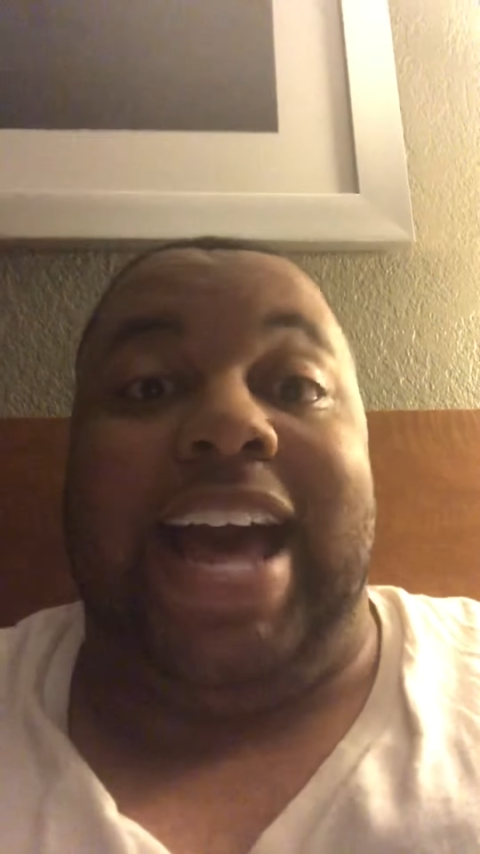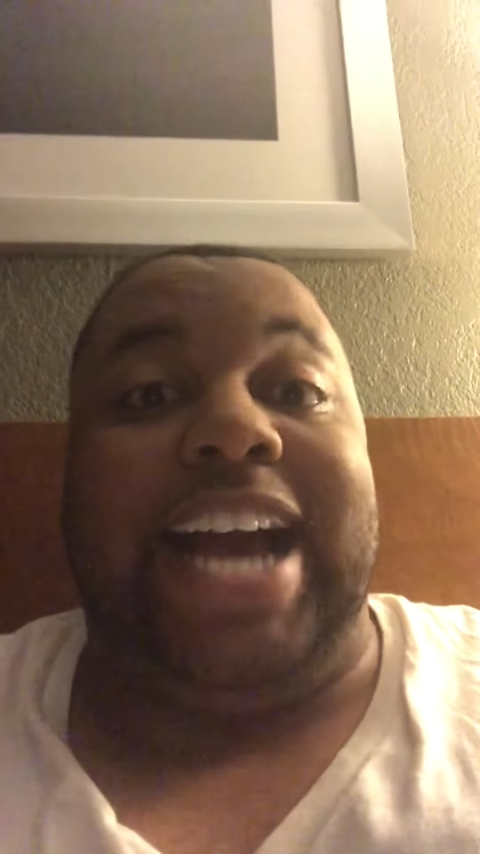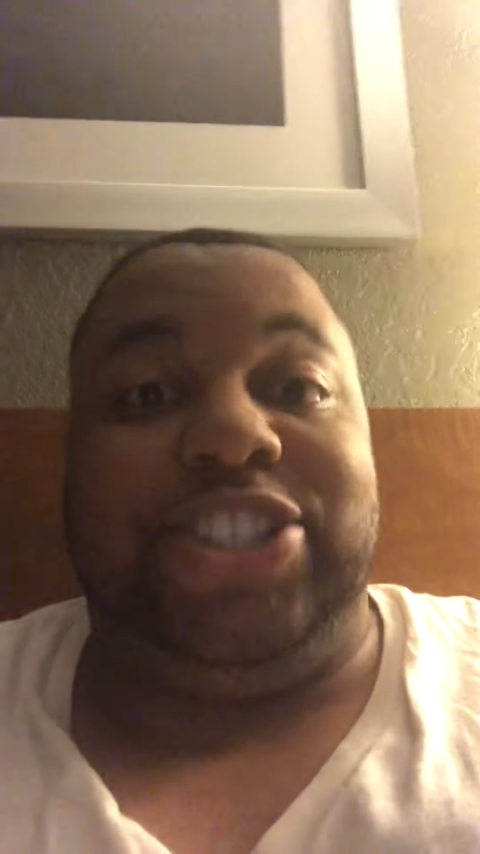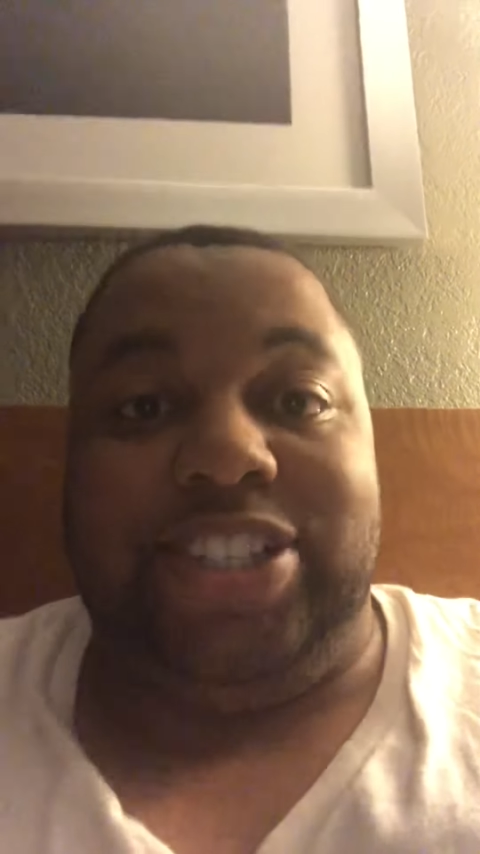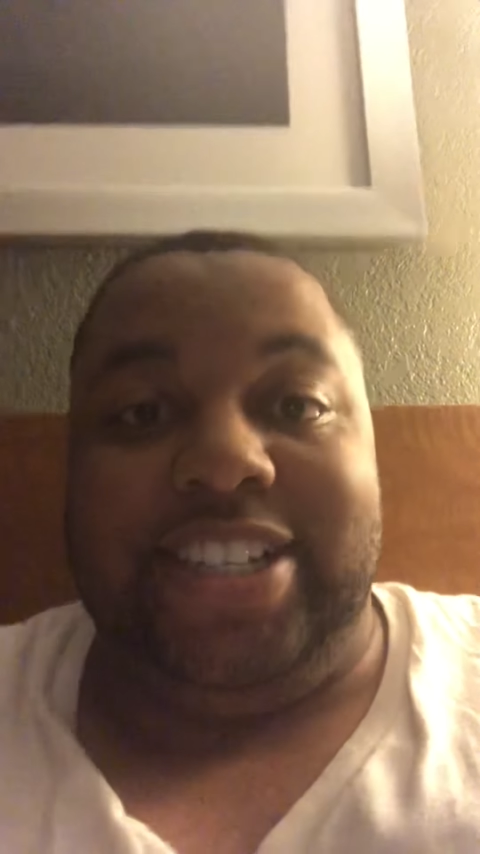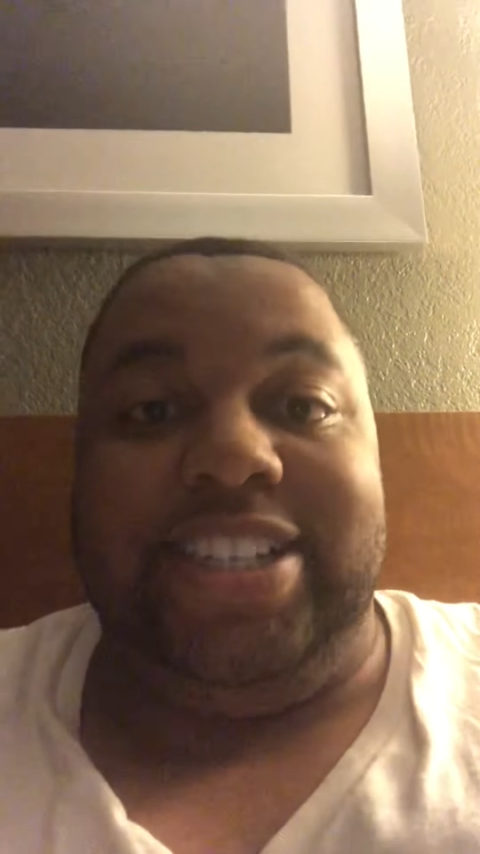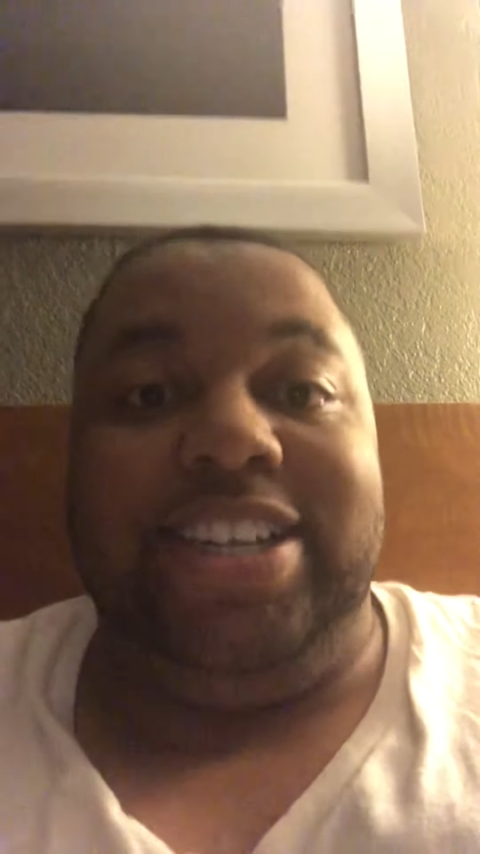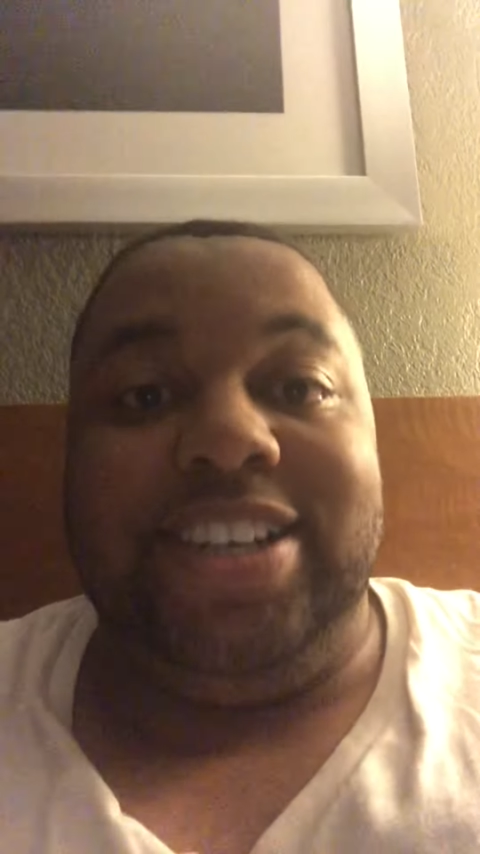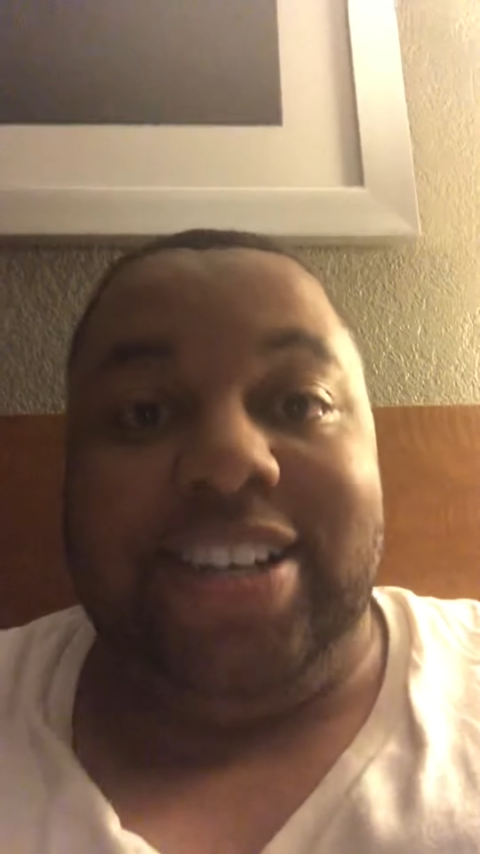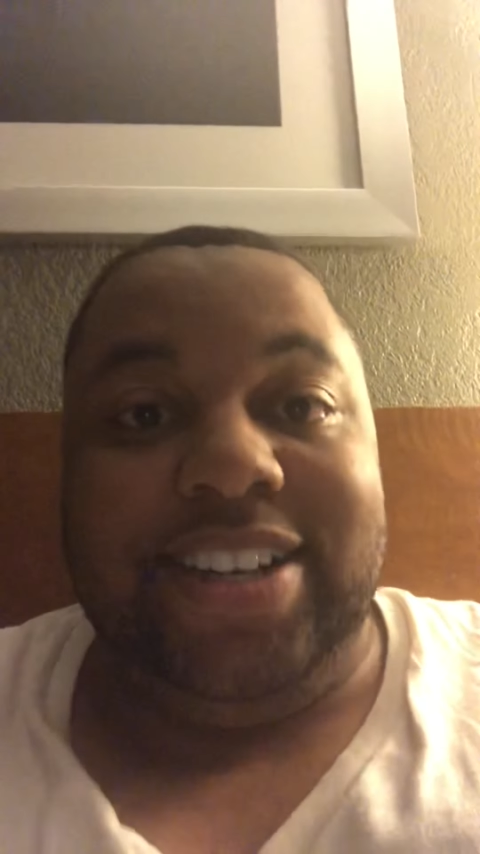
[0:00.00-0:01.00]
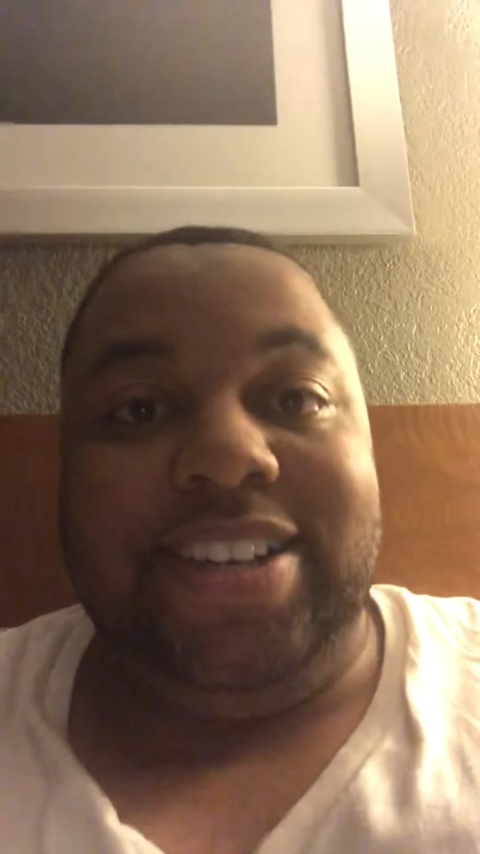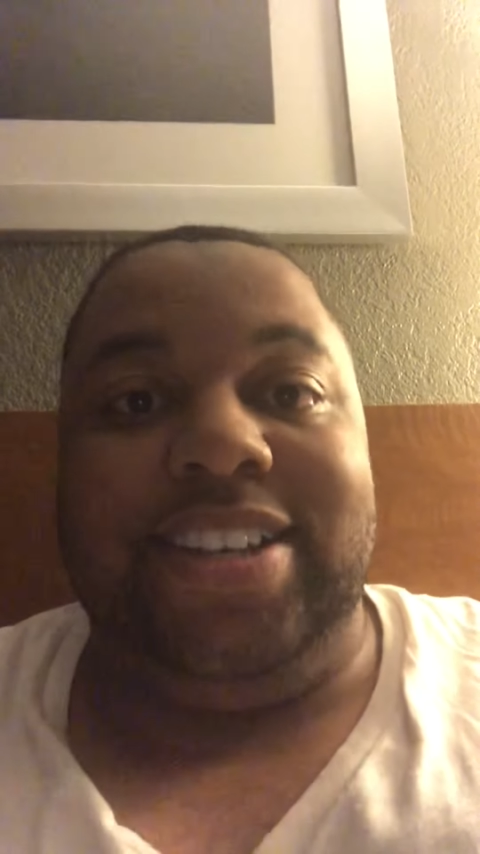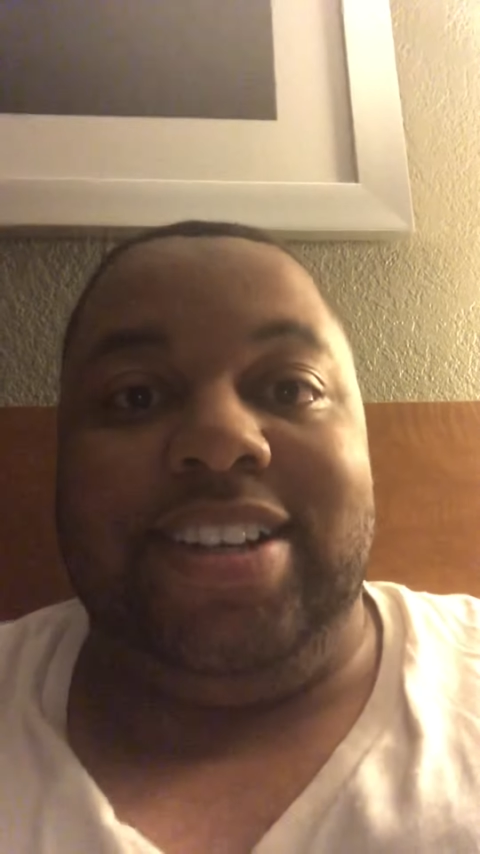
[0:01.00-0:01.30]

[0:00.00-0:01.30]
actually good,